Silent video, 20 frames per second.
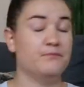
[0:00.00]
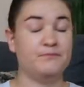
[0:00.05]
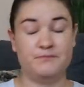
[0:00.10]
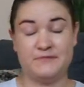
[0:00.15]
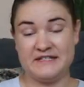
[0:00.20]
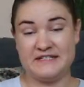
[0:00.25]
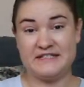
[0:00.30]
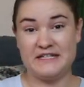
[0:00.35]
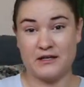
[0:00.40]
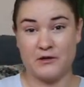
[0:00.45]

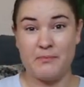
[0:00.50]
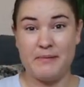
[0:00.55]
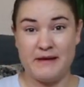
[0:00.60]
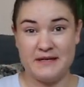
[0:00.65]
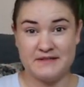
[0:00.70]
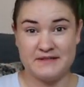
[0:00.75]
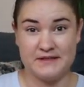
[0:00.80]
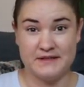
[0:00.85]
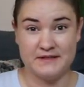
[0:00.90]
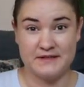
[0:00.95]
stick
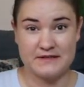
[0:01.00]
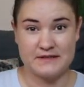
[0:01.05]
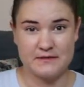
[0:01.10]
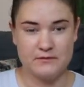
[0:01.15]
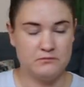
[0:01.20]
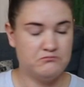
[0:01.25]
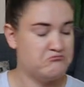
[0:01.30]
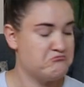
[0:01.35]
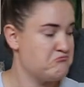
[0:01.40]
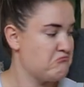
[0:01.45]
pieces
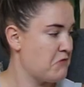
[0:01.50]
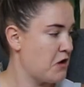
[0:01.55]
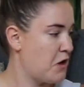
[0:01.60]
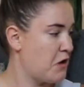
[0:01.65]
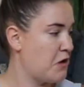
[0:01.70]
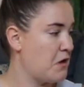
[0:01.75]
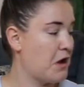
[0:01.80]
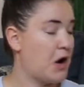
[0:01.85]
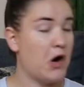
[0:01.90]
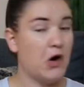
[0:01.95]

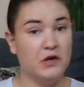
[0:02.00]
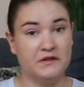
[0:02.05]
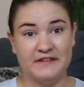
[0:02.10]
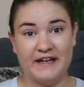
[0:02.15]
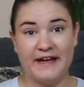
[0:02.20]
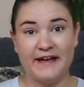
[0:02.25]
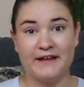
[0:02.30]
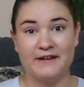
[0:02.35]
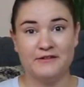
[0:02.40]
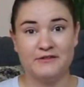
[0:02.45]
all
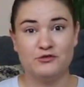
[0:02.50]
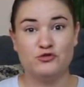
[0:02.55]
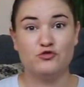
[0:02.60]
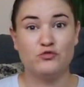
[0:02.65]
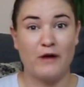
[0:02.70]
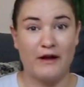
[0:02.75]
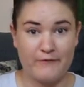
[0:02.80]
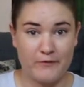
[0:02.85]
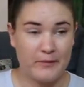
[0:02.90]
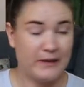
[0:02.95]
day
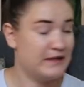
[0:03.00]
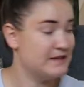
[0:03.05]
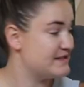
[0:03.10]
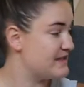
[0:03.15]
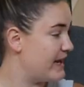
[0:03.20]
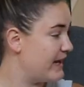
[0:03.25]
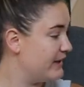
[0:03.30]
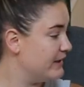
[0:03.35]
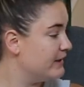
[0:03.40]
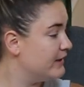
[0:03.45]
driving me
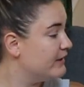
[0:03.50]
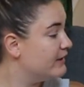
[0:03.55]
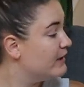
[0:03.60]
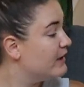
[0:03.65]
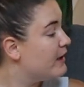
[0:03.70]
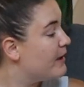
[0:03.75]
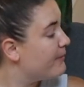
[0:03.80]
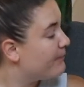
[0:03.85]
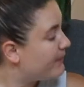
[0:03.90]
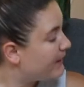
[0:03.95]
insane.
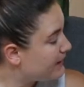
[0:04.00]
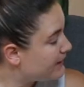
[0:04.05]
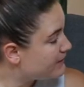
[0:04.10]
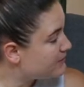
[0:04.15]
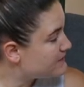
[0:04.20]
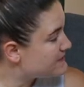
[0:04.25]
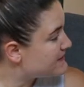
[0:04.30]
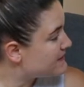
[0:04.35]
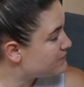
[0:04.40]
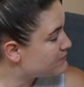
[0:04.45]
But
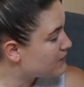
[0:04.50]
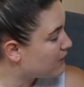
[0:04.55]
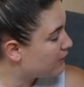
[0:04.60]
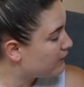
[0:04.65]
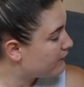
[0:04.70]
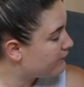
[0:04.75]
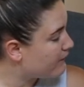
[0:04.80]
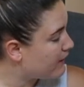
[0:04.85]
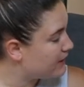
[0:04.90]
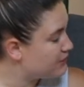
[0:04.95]
you seem
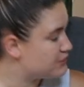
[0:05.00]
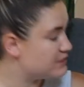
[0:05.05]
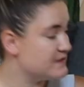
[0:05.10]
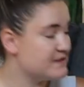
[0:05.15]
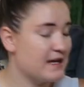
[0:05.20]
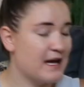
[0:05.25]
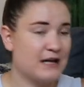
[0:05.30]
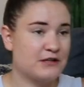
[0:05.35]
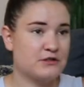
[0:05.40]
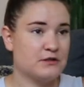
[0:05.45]
totally fine. She's
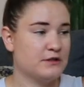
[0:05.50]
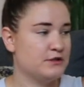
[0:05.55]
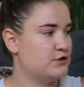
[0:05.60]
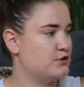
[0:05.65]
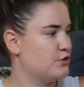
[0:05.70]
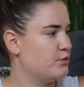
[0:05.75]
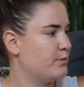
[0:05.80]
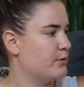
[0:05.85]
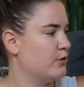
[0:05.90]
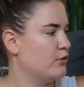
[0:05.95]
actually
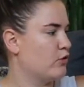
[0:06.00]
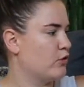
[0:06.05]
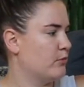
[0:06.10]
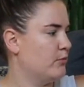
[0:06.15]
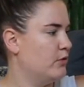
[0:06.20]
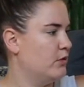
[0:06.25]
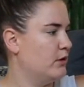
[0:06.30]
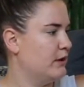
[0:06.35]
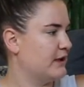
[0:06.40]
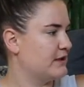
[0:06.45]
super
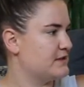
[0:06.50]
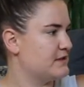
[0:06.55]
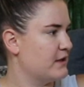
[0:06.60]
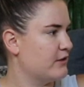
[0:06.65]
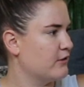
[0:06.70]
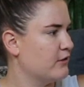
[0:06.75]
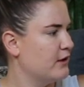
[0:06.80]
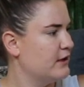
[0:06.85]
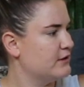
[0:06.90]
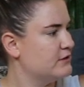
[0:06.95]
normal,
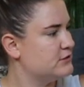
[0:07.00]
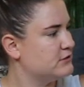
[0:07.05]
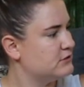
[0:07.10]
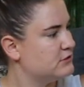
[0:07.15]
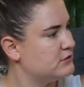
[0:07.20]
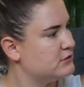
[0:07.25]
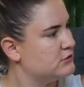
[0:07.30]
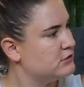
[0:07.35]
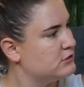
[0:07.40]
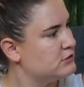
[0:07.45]
etc.
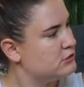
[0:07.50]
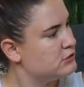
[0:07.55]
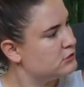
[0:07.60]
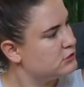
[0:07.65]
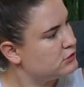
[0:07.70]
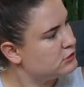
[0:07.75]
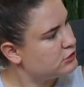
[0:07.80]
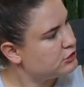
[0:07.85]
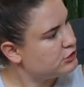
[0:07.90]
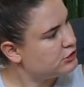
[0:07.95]

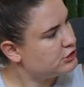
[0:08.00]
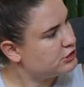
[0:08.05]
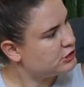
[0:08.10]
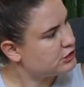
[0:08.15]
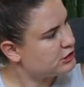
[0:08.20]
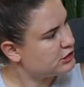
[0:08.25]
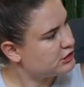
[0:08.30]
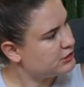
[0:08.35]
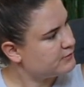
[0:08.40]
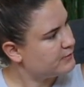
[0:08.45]

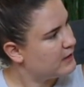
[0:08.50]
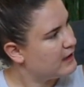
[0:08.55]
Yeah.